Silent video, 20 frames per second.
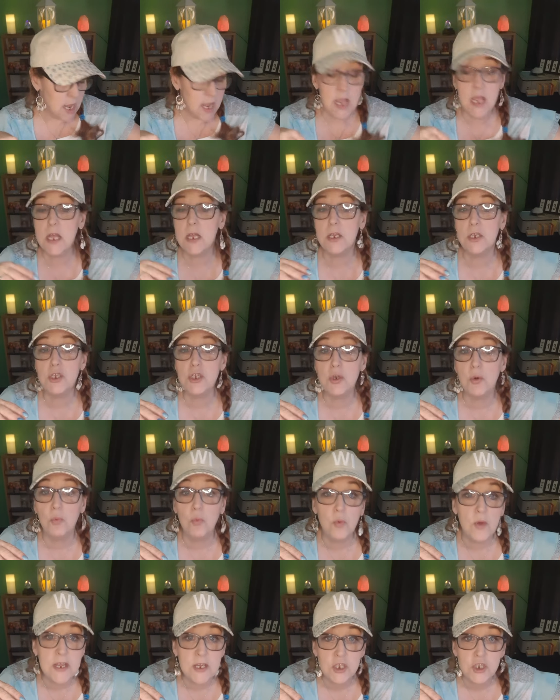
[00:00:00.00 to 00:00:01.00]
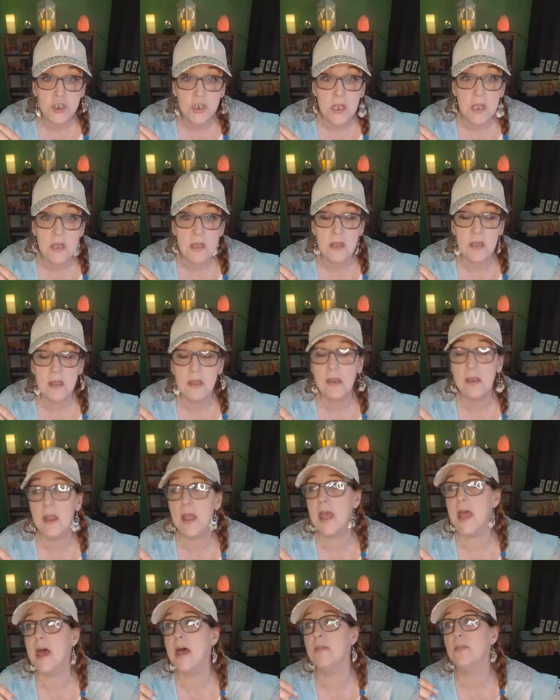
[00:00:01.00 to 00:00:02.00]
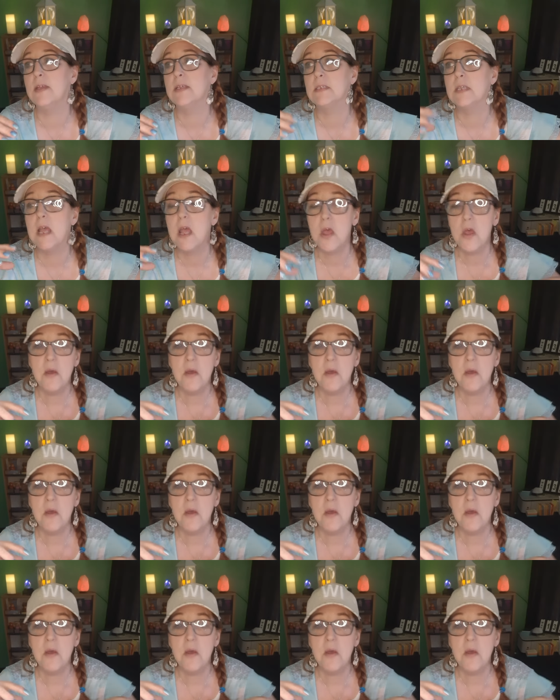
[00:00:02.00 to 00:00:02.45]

intuition and this